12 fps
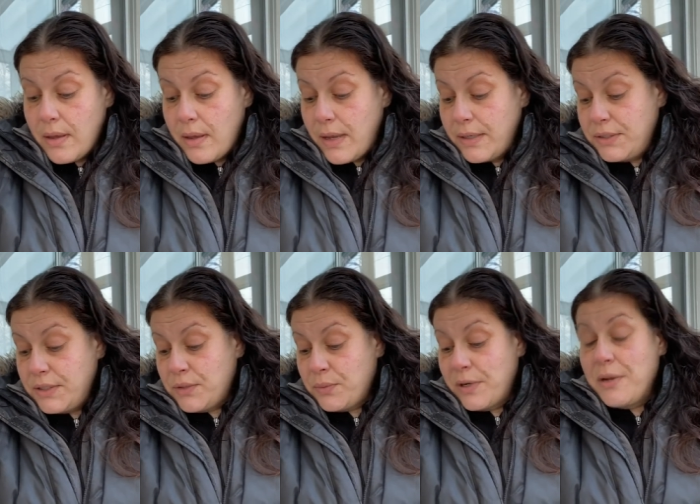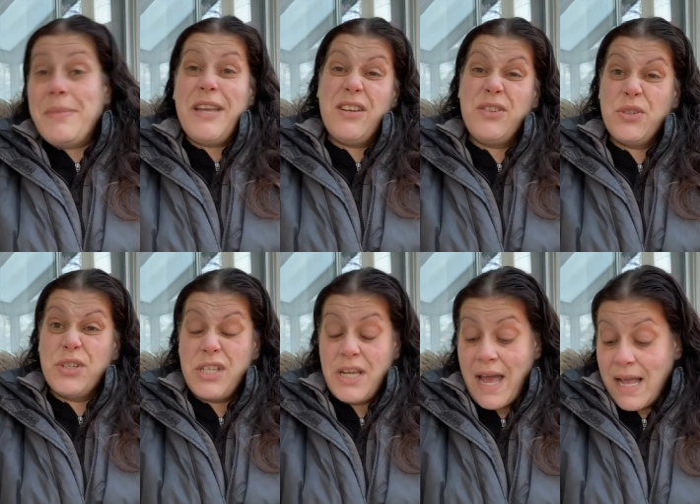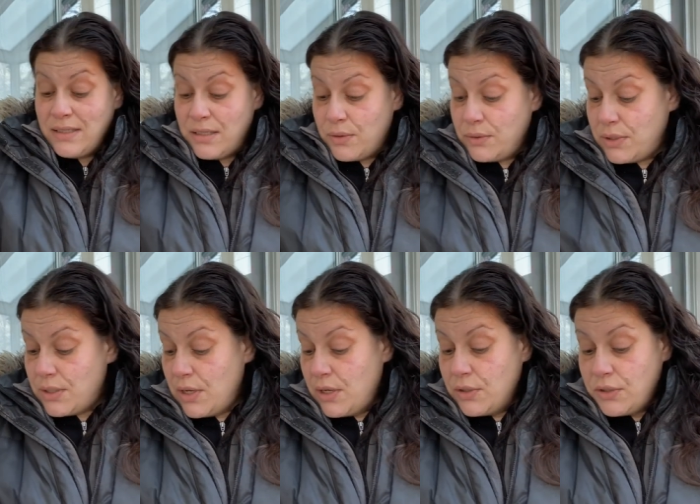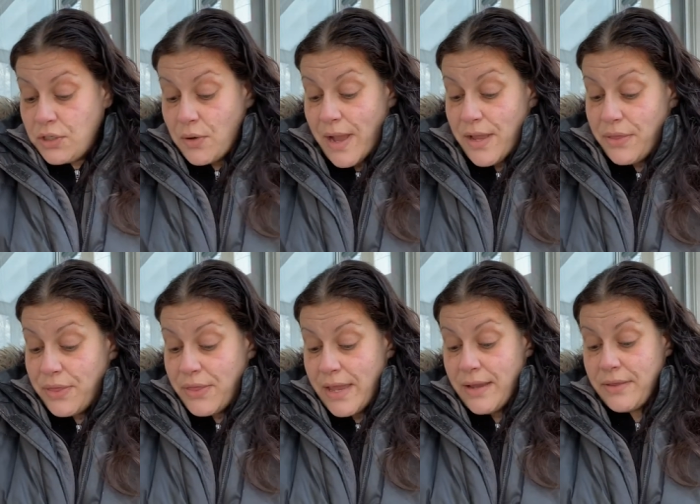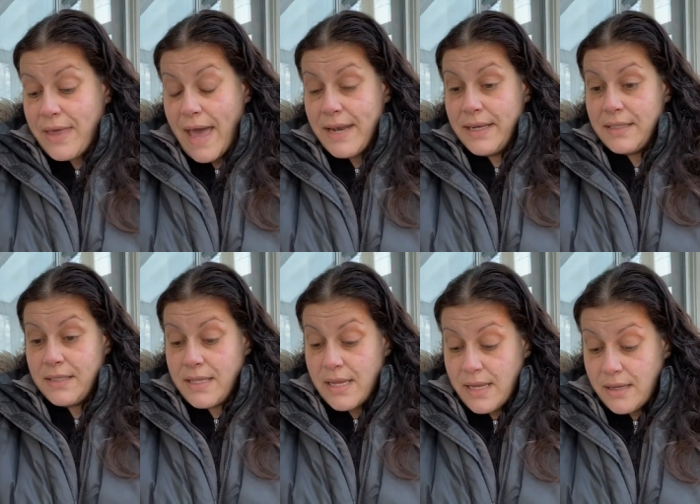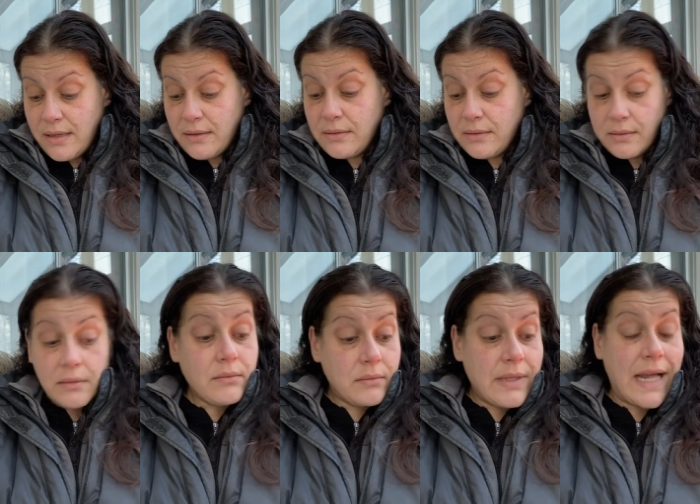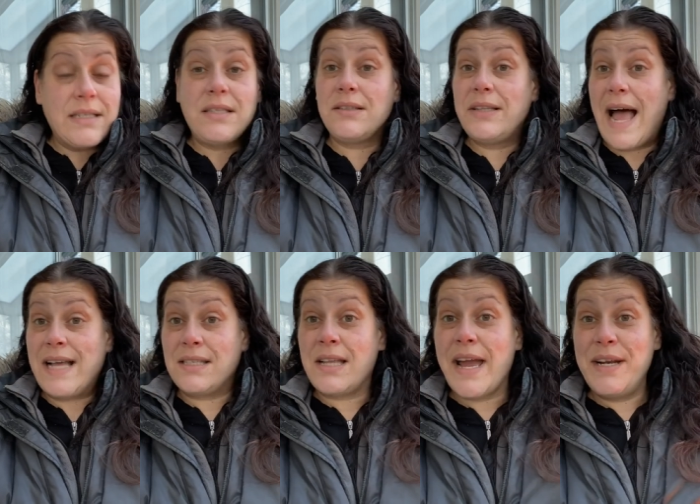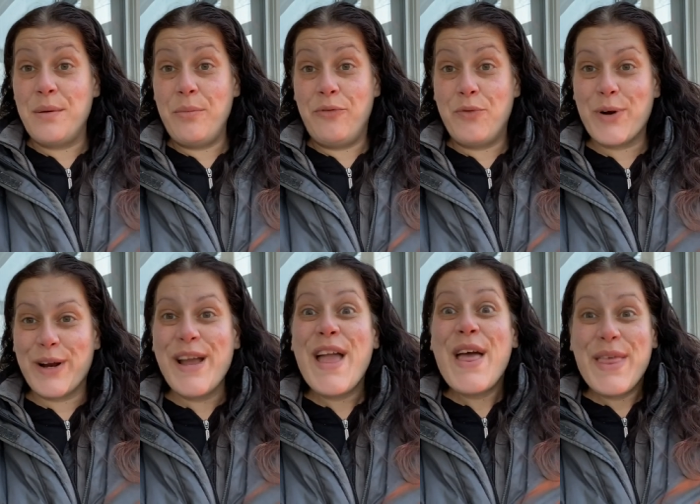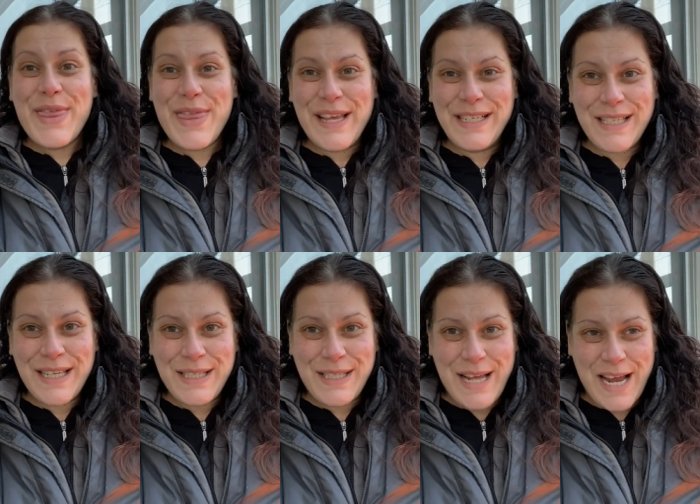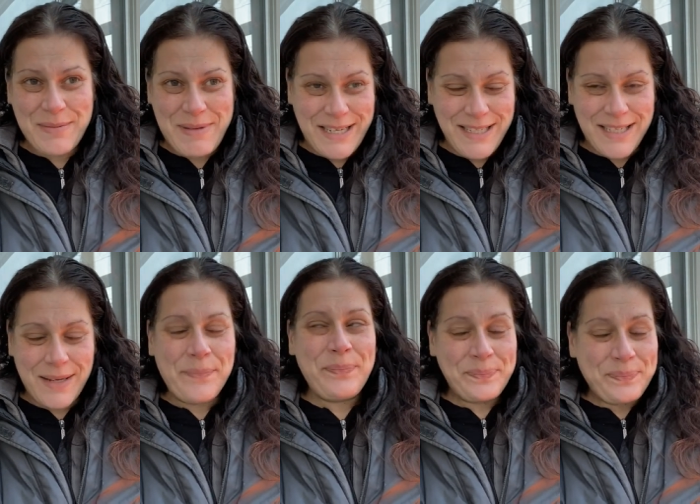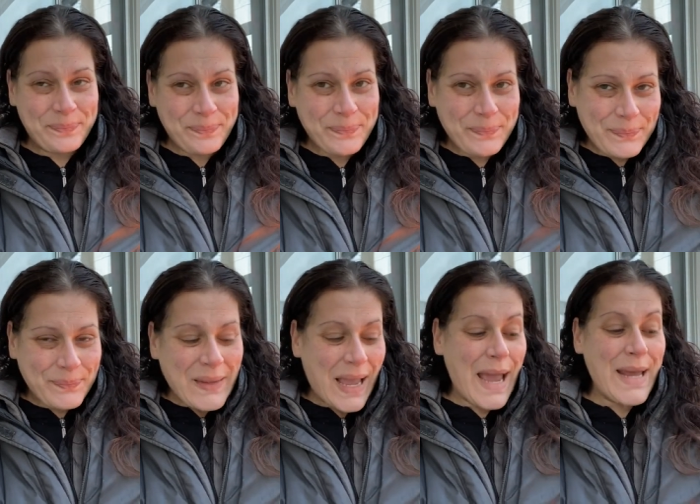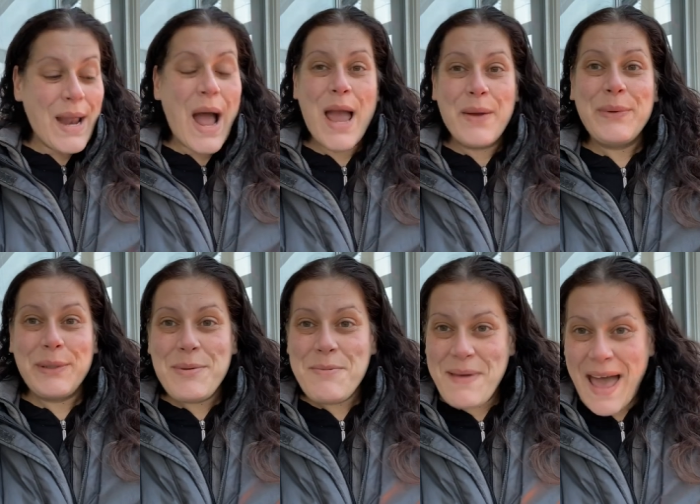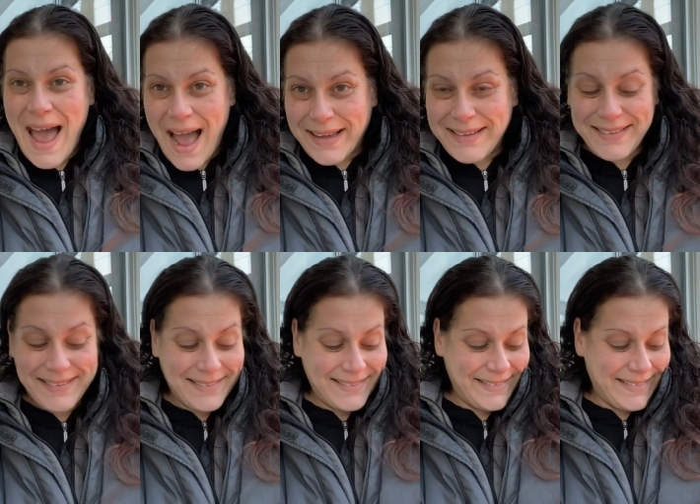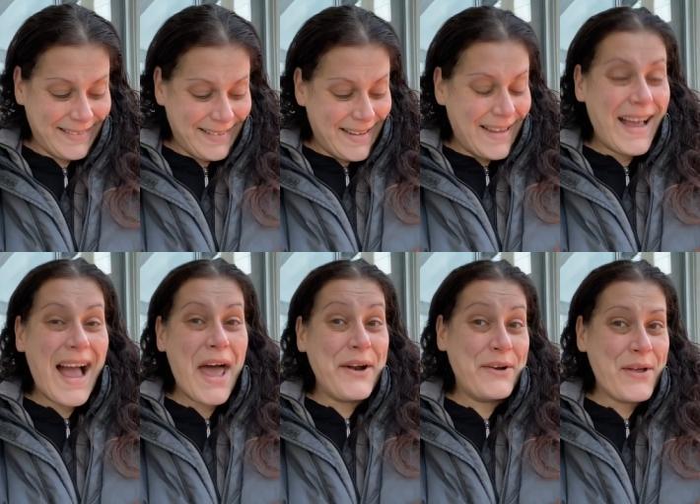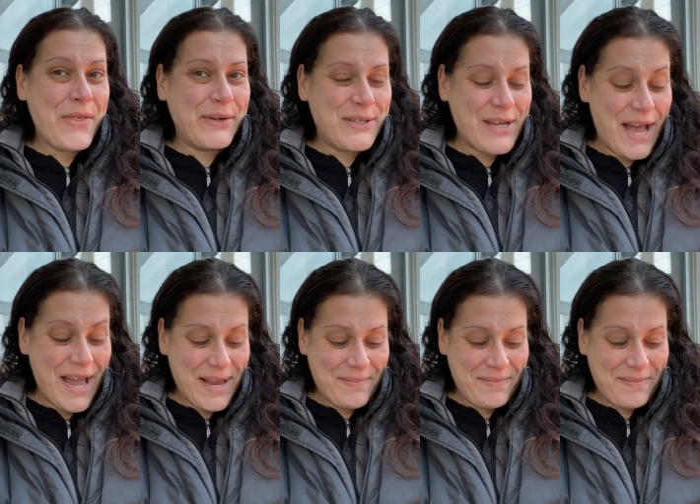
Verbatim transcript: I just wanna make sure she has those. So I think that is the, that's the last item for this segment and I will be back at another time.